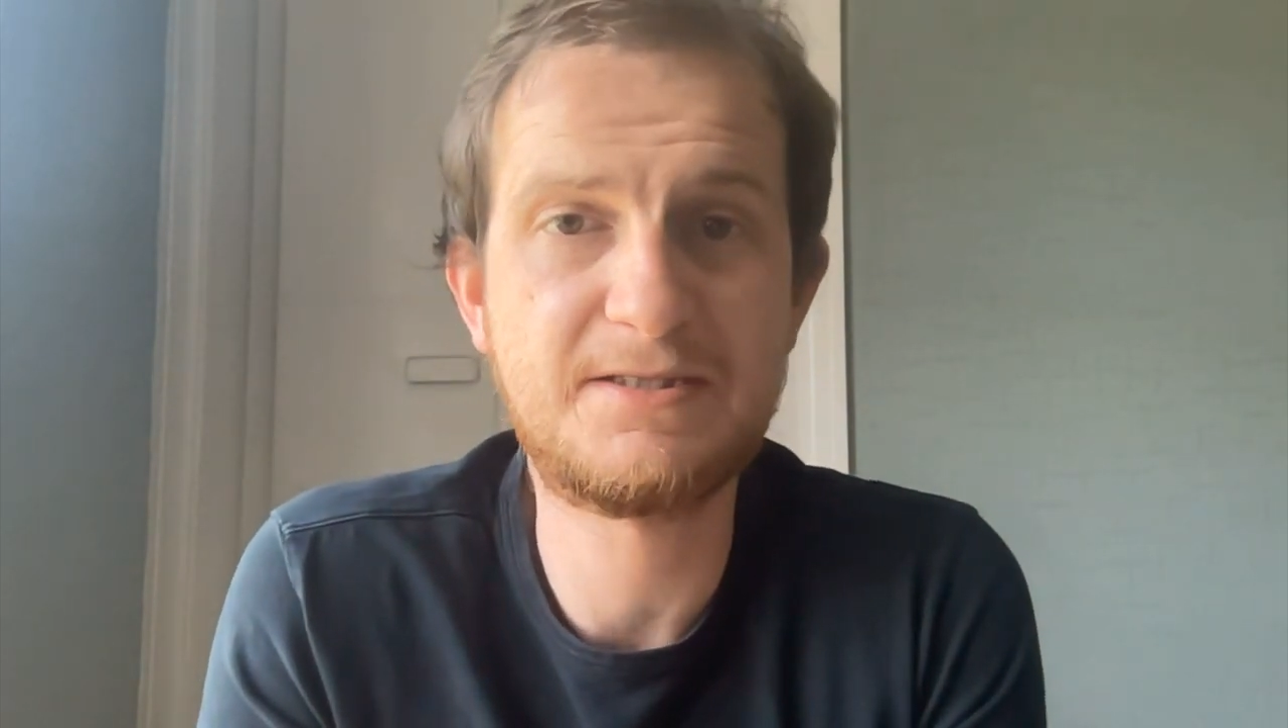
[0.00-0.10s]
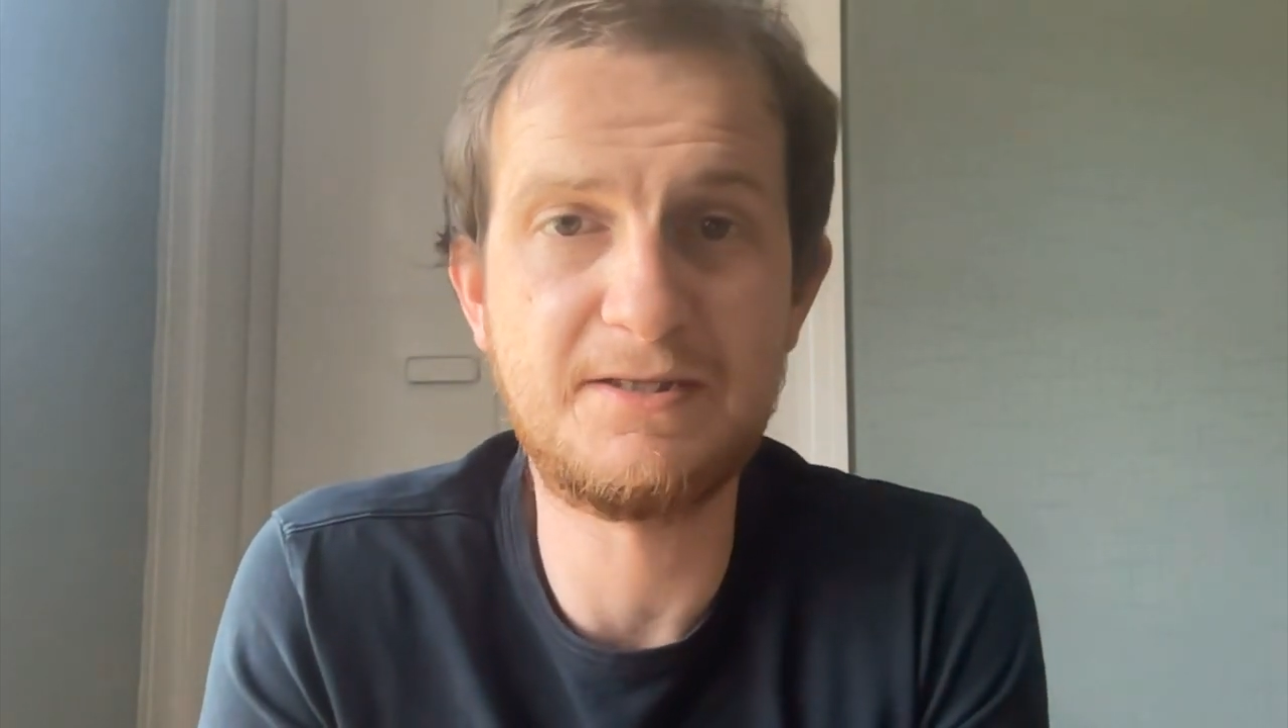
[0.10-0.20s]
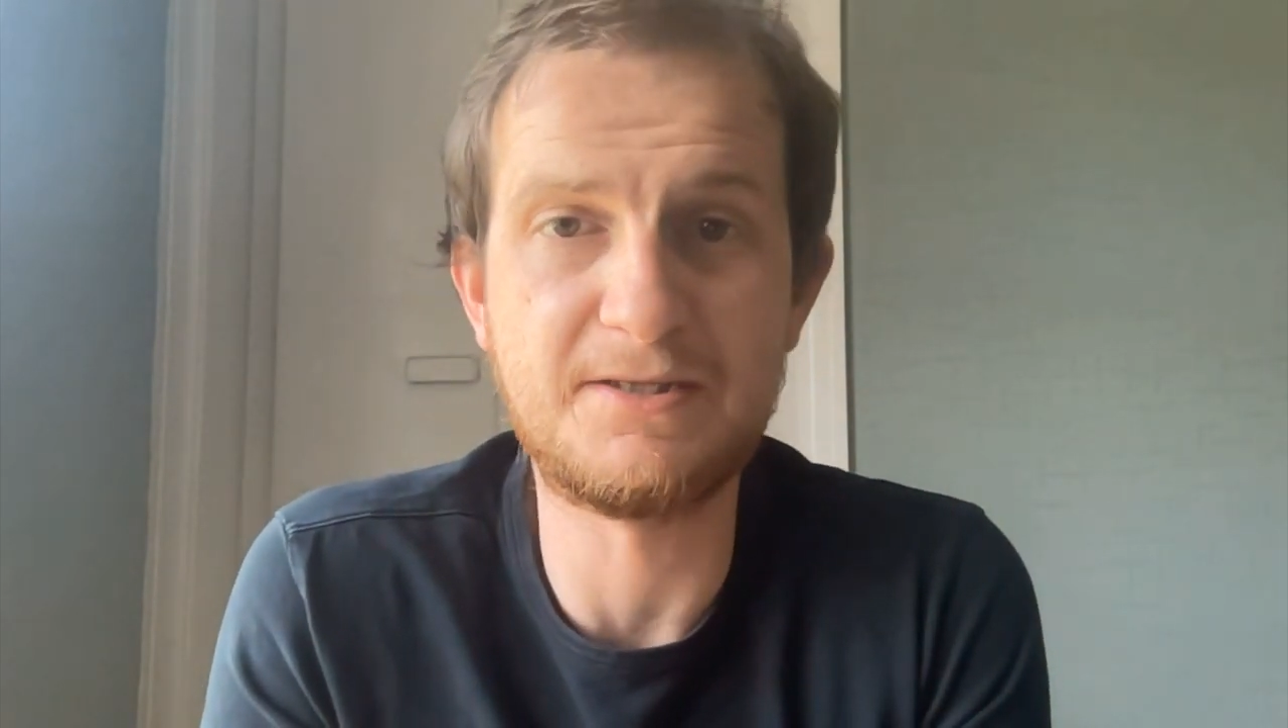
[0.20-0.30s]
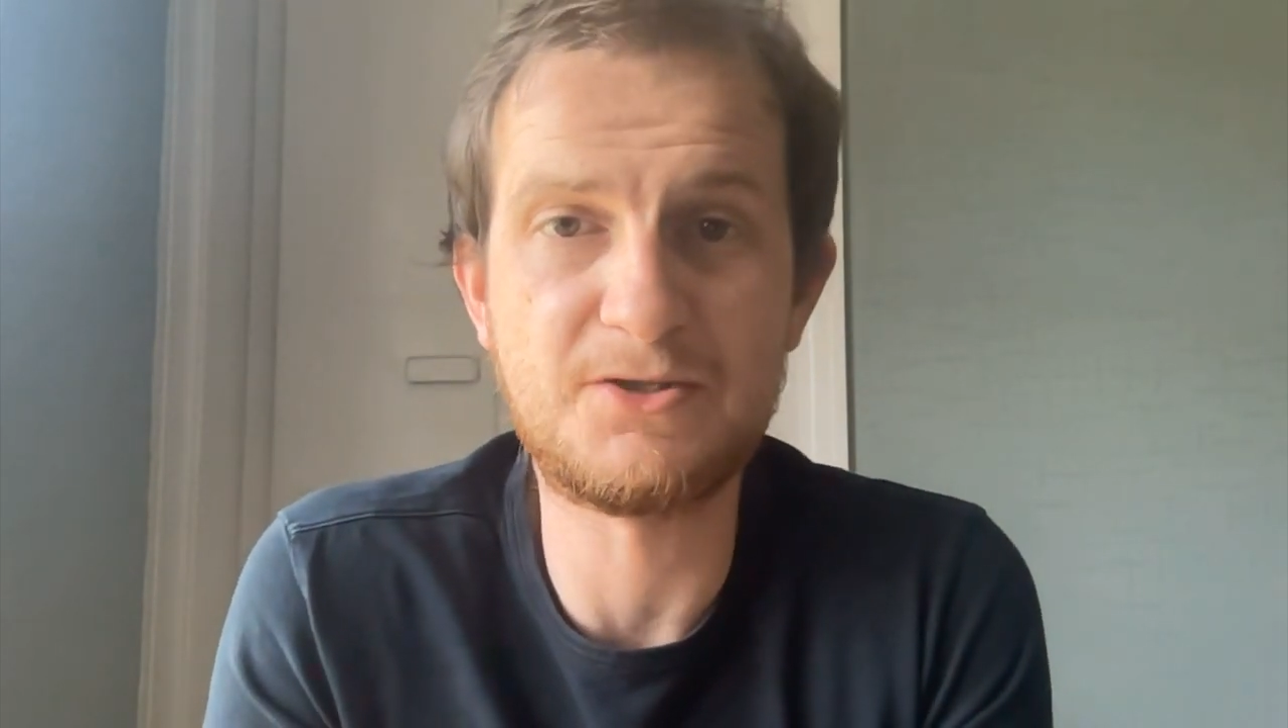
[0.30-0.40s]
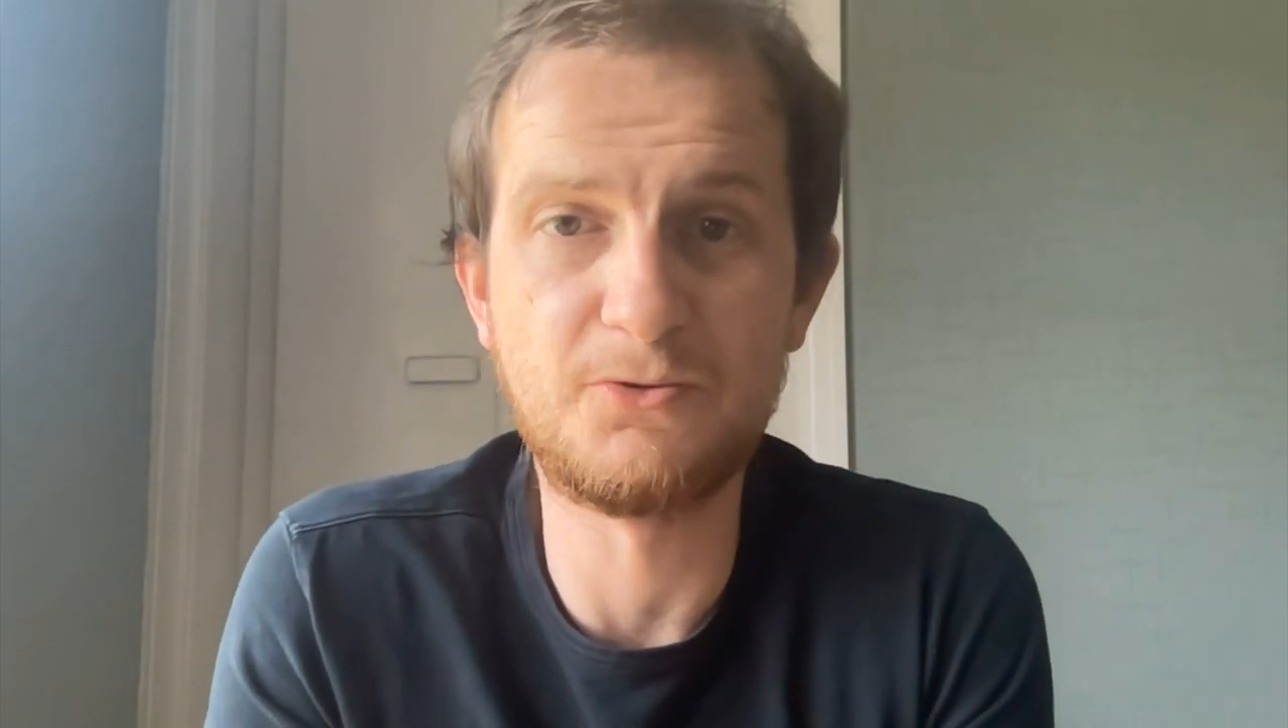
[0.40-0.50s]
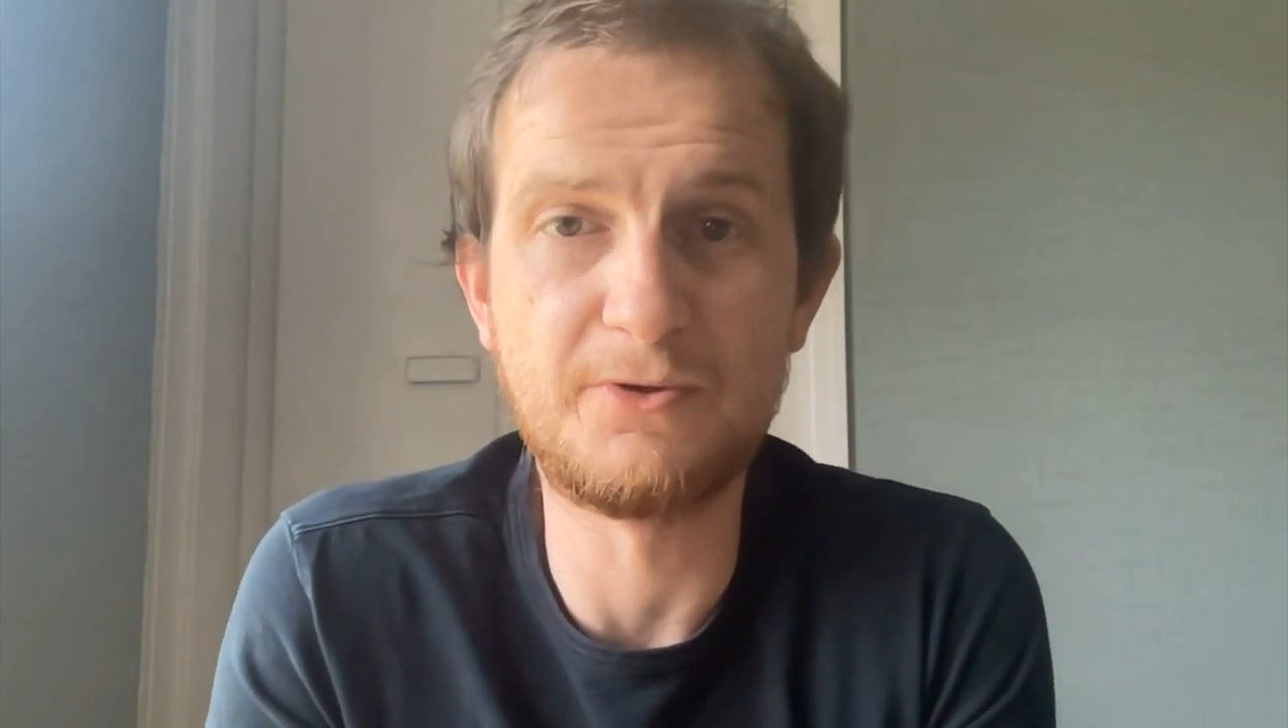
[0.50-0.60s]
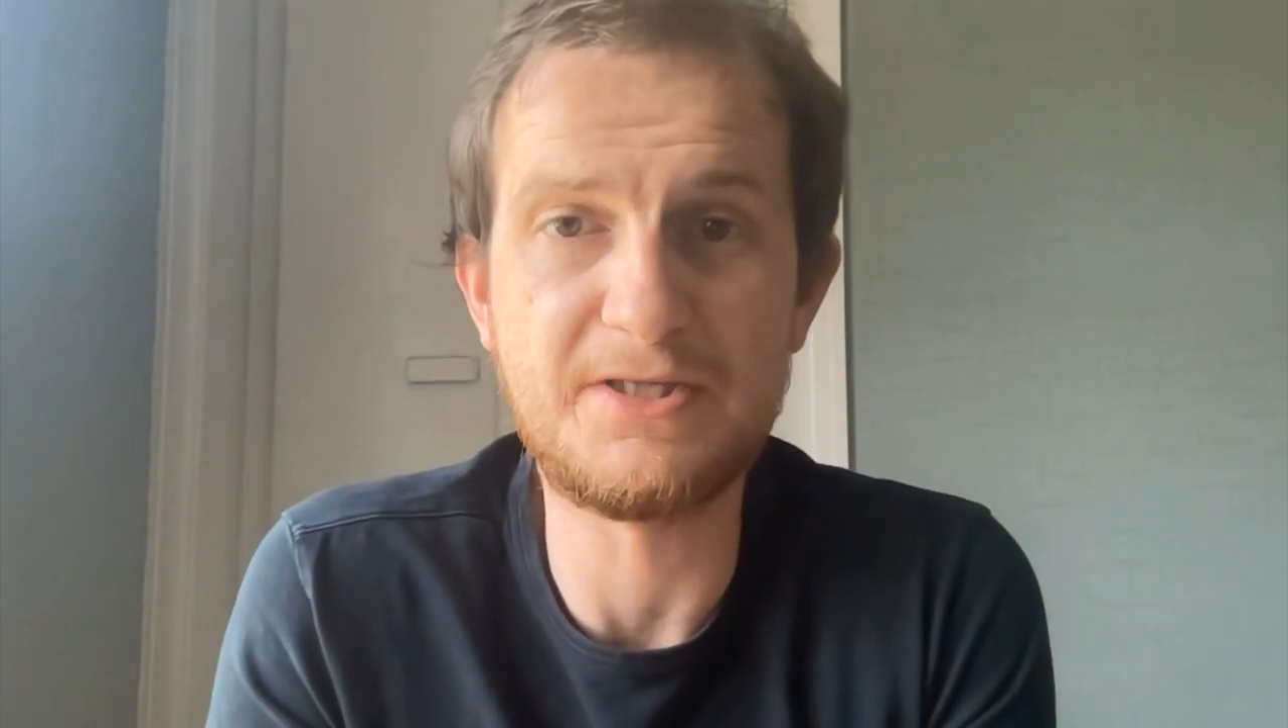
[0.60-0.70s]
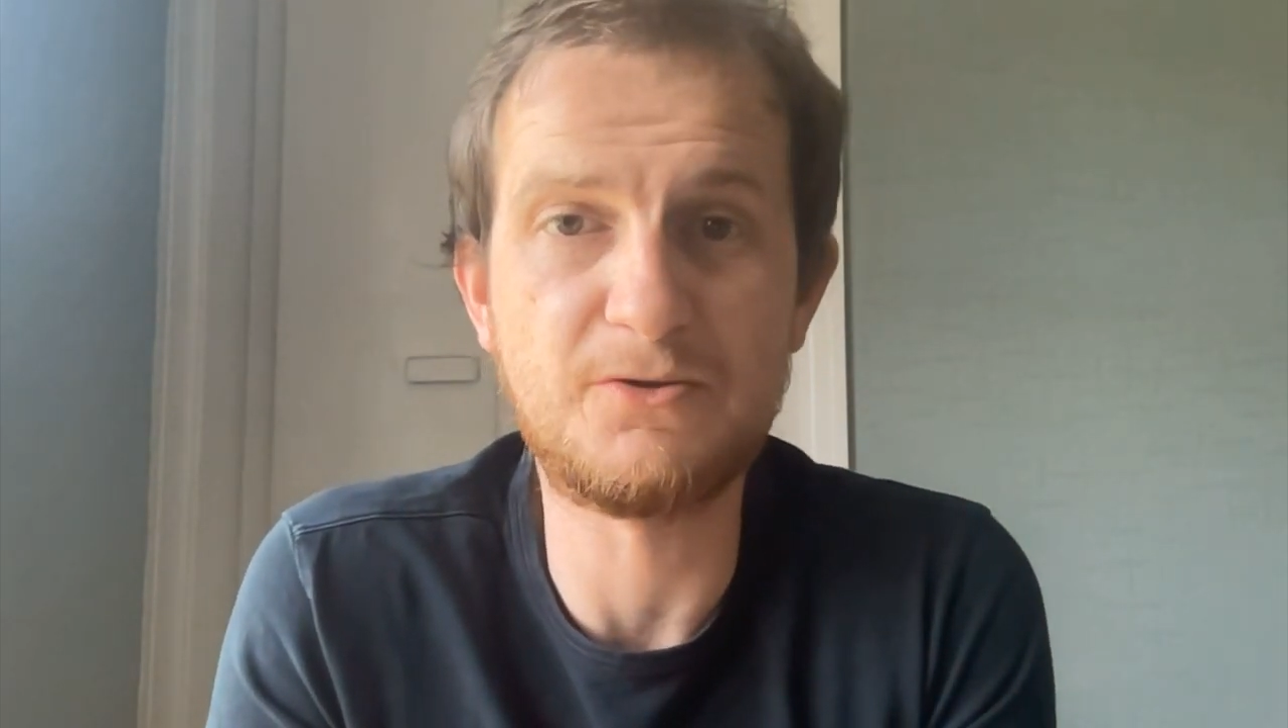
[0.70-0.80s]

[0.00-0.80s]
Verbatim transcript: to the stories